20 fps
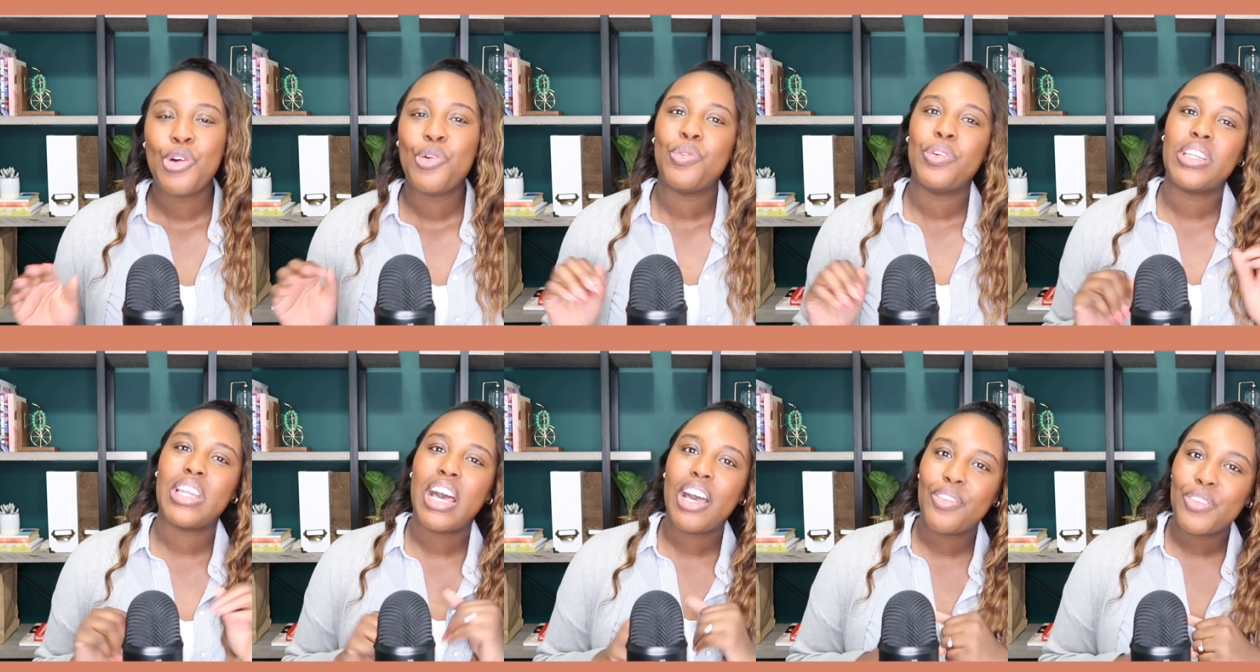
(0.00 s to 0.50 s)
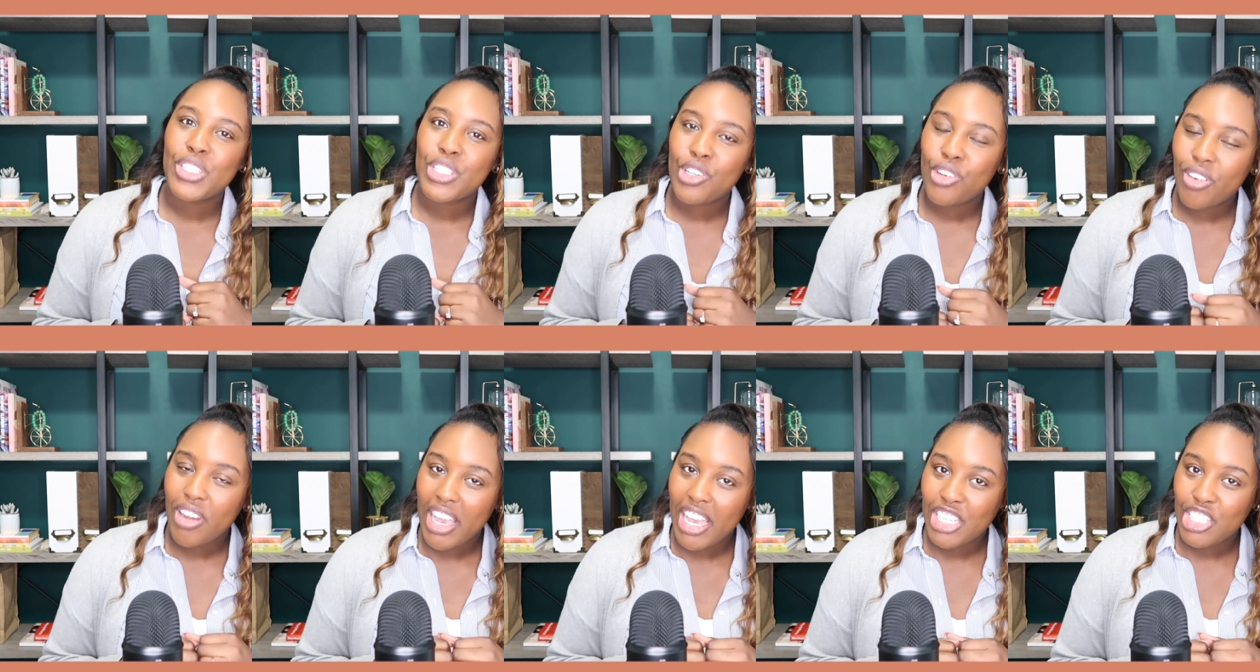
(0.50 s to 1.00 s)
When I was a
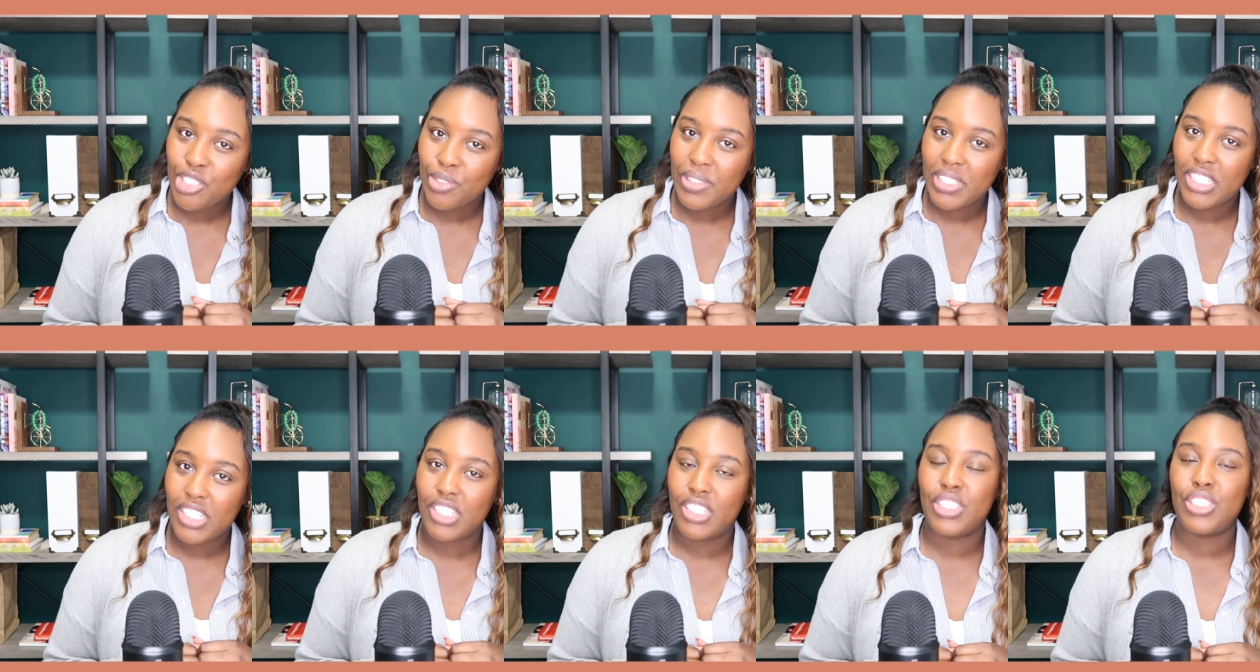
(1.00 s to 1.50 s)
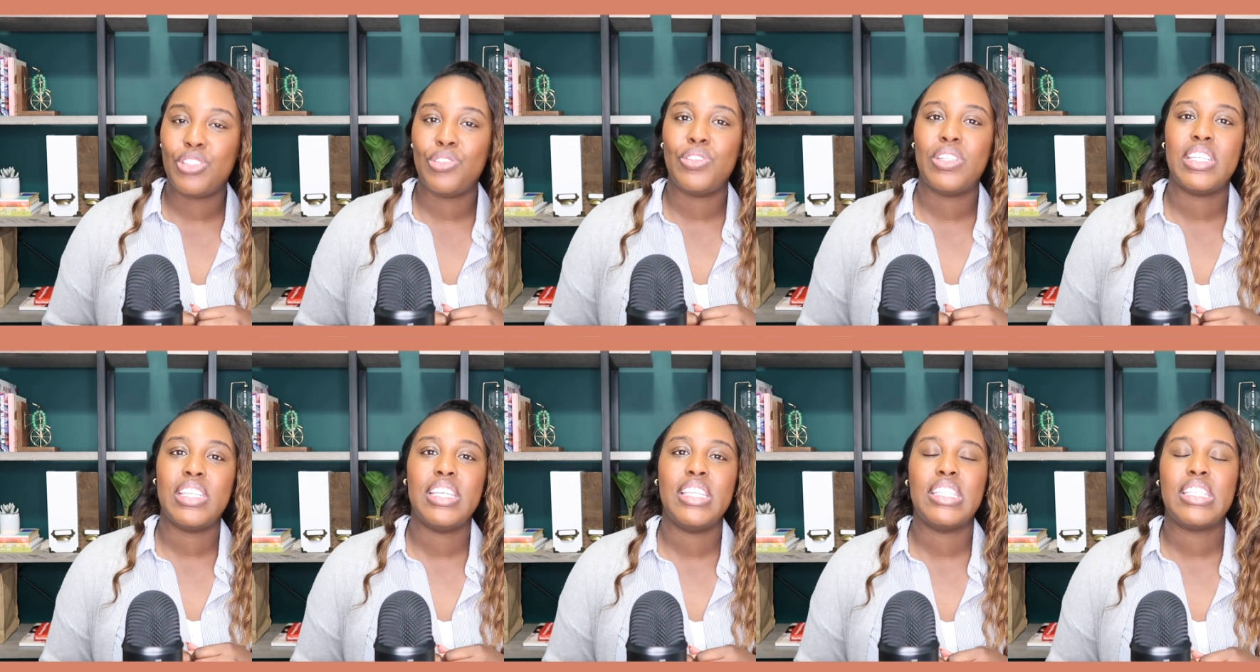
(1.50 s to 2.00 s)
graduate
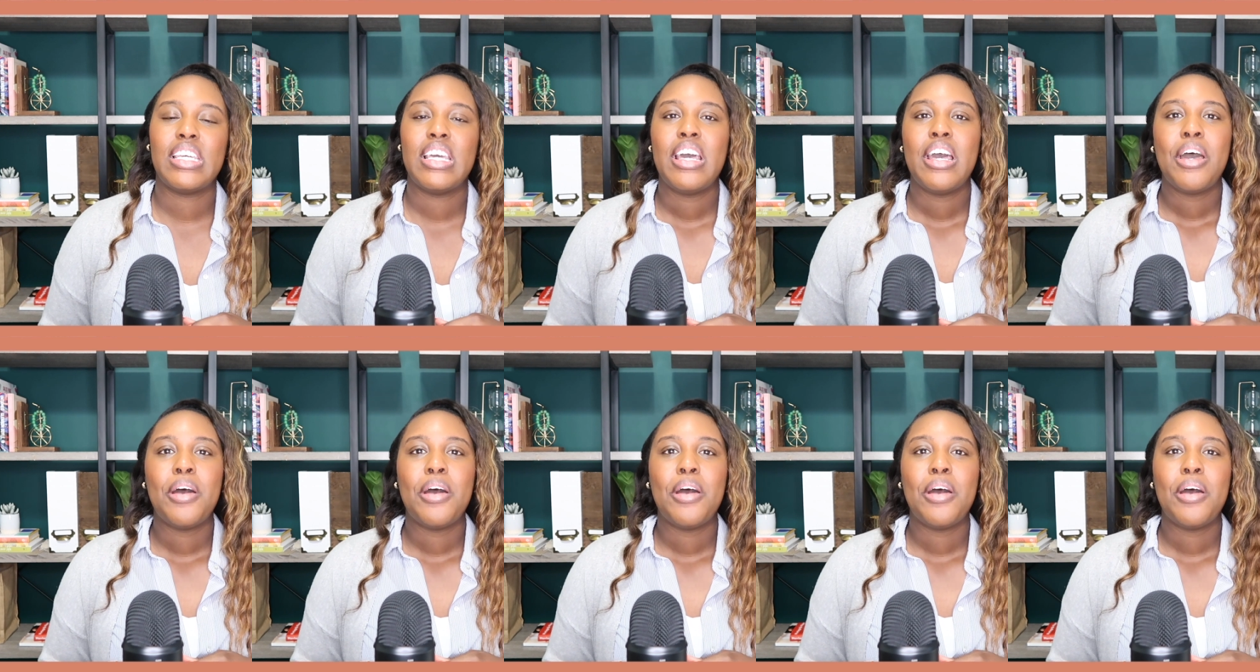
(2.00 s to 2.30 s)
student,